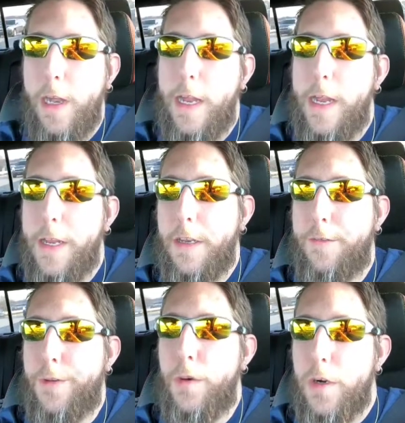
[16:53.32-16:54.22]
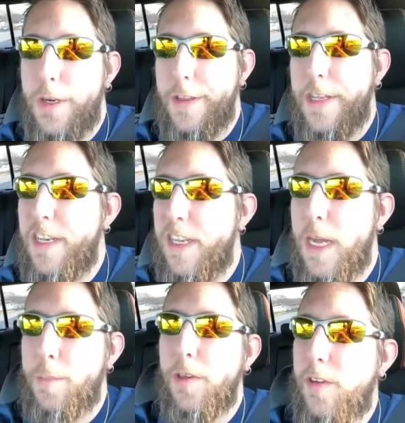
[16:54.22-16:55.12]
And if you are in the
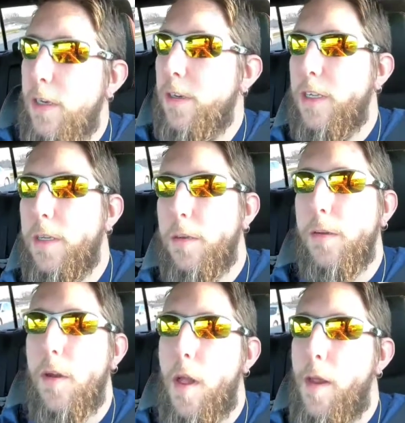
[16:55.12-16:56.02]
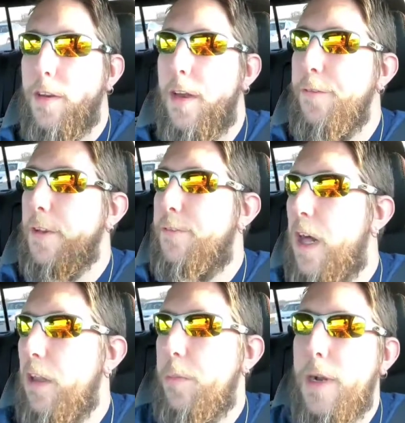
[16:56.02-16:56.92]
Indianapolis area, definitely
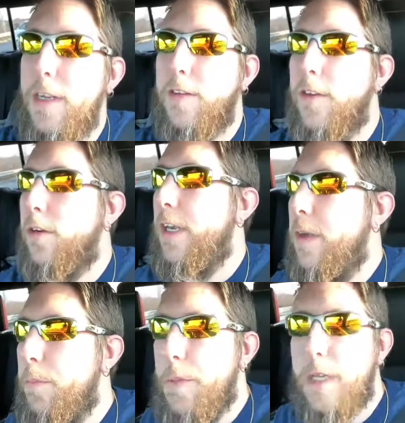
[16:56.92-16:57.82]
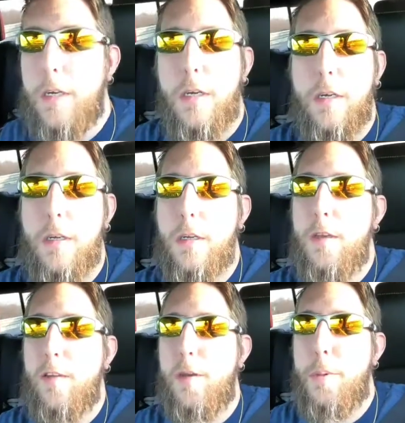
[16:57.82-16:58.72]
follow my Instagram
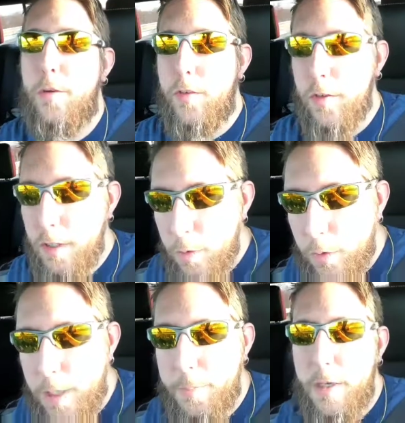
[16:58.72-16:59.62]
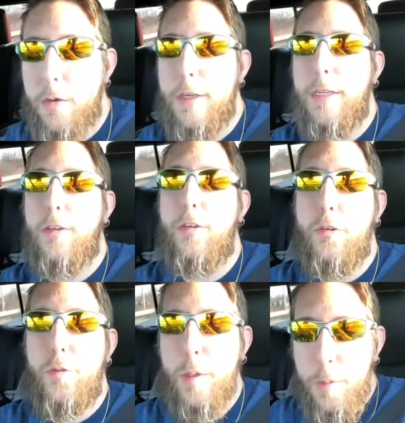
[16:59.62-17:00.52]
because I post on there when I'm going to
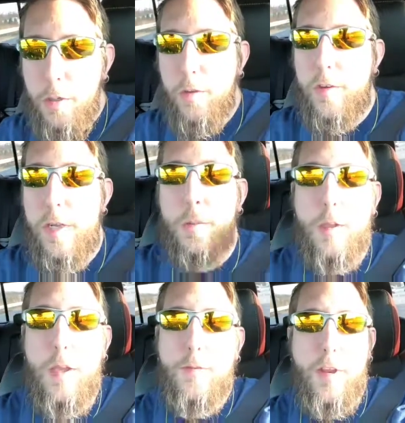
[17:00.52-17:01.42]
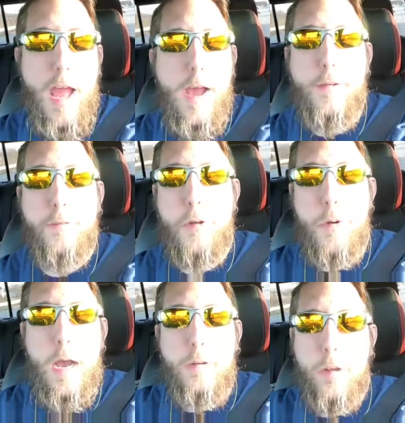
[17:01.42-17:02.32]
do demos, and I would love to have you
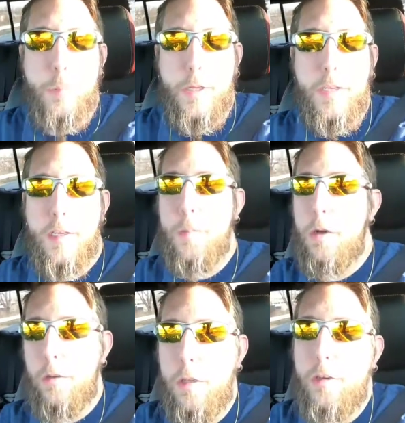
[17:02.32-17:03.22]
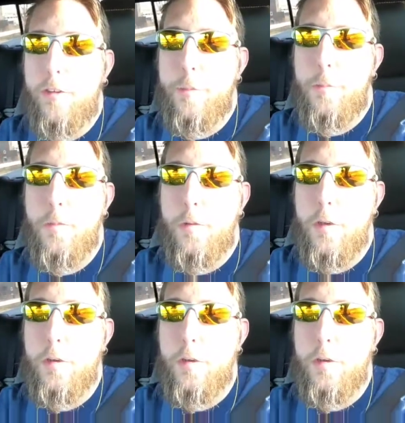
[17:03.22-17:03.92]
out to play a demo and learn some